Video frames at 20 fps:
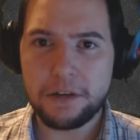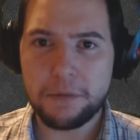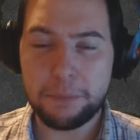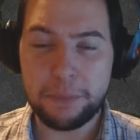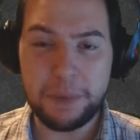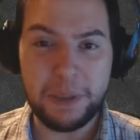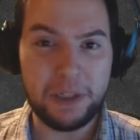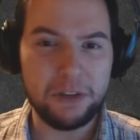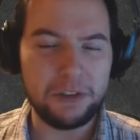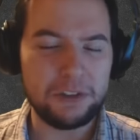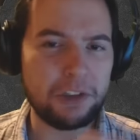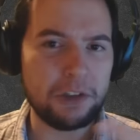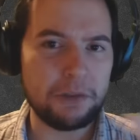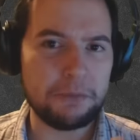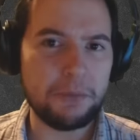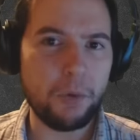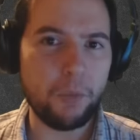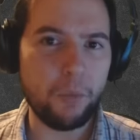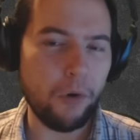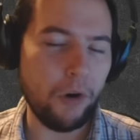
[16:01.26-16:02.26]
build
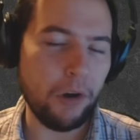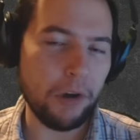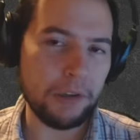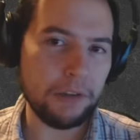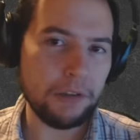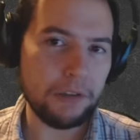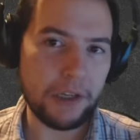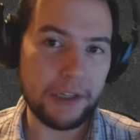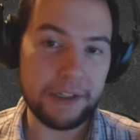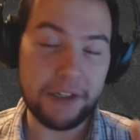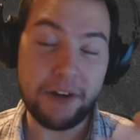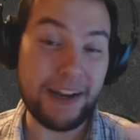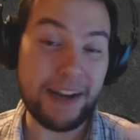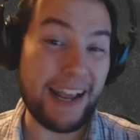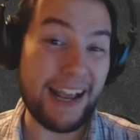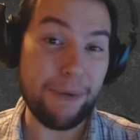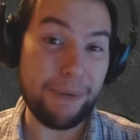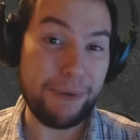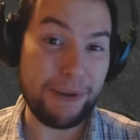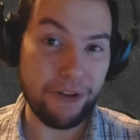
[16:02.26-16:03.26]
number one. I don't know
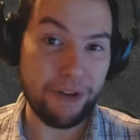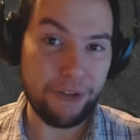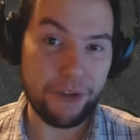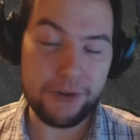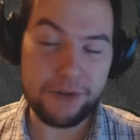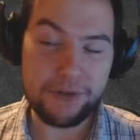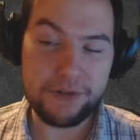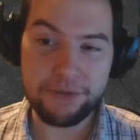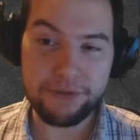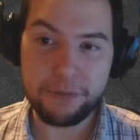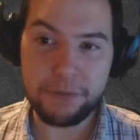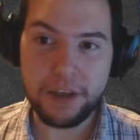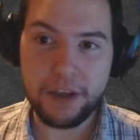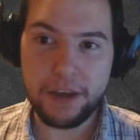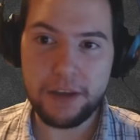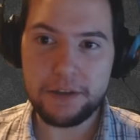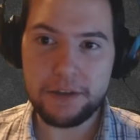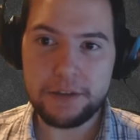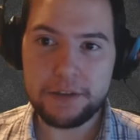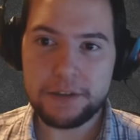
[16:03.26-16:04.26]
how we got those from
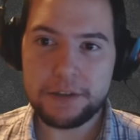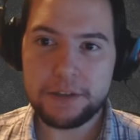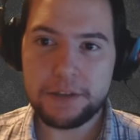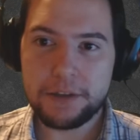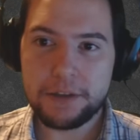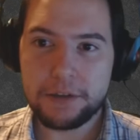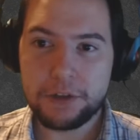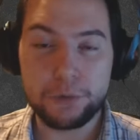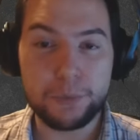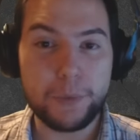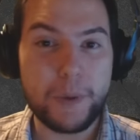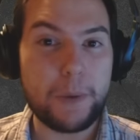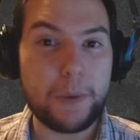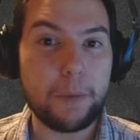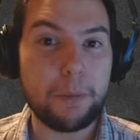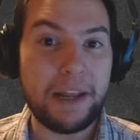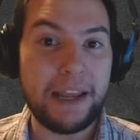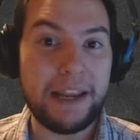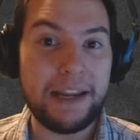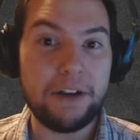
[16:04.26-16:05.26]
there because we were
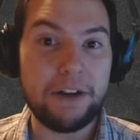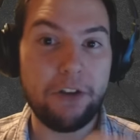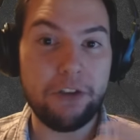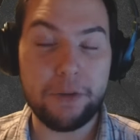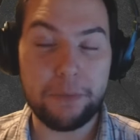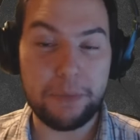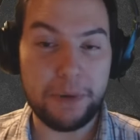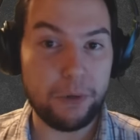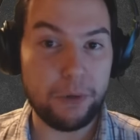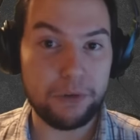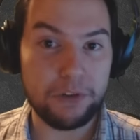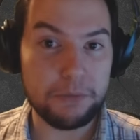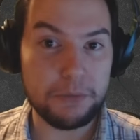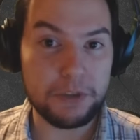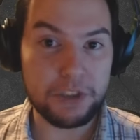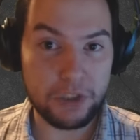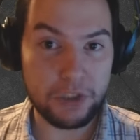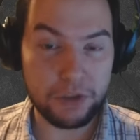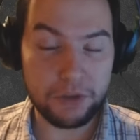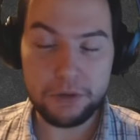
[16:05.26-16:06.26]
playing on the build number
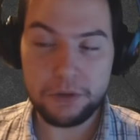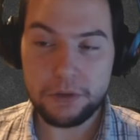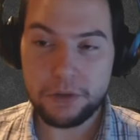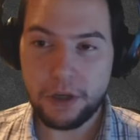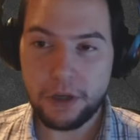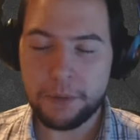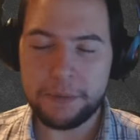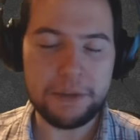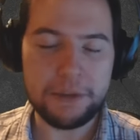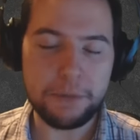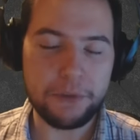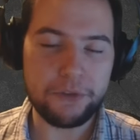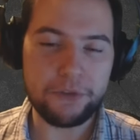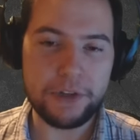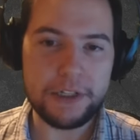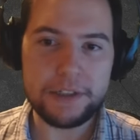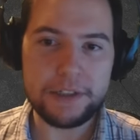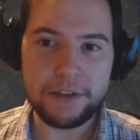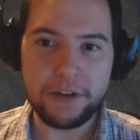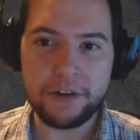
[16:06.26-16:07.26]
two. I mean number
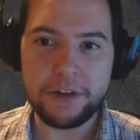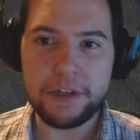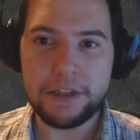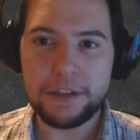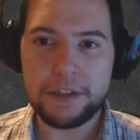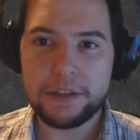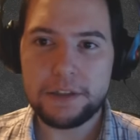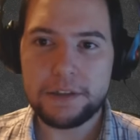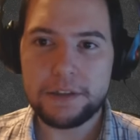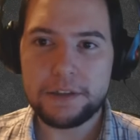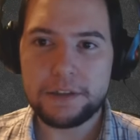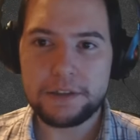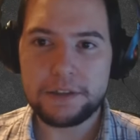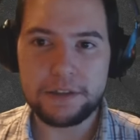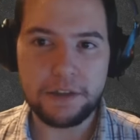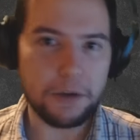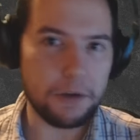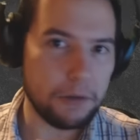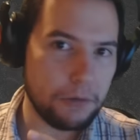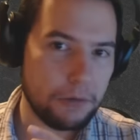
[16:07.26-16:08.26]
three. Sorry.
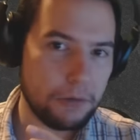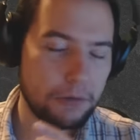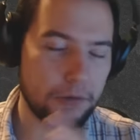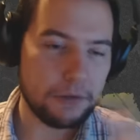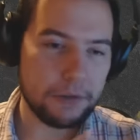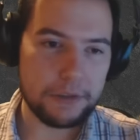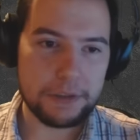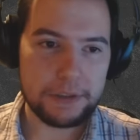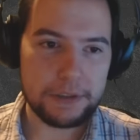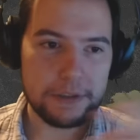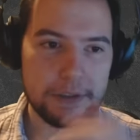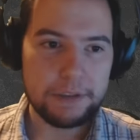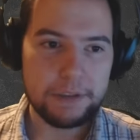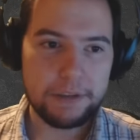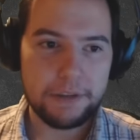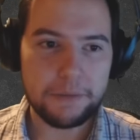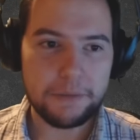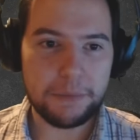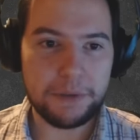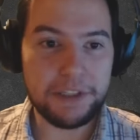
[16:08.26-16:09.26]
So,
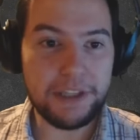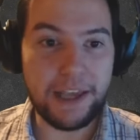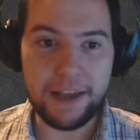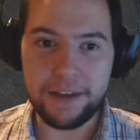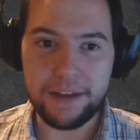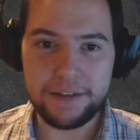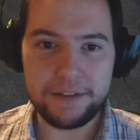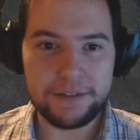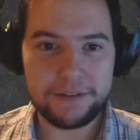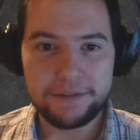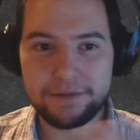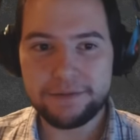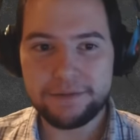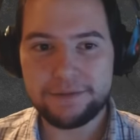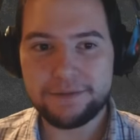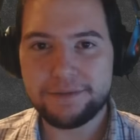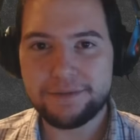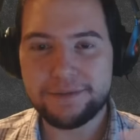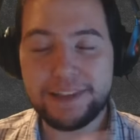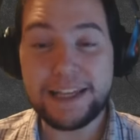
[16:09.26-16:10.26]
but yeah,
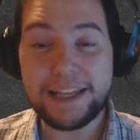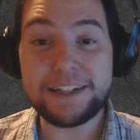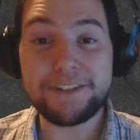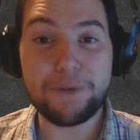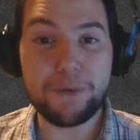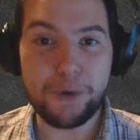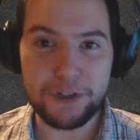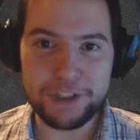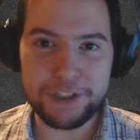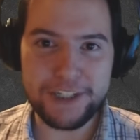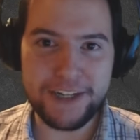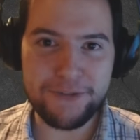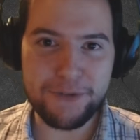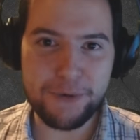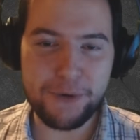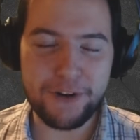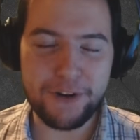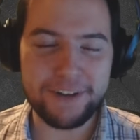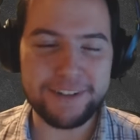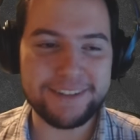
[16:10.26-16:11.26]
thanks for watching,
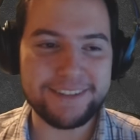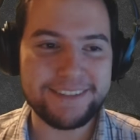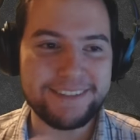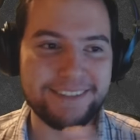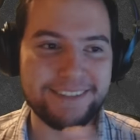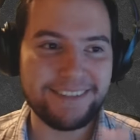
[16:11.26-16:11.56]
everyone.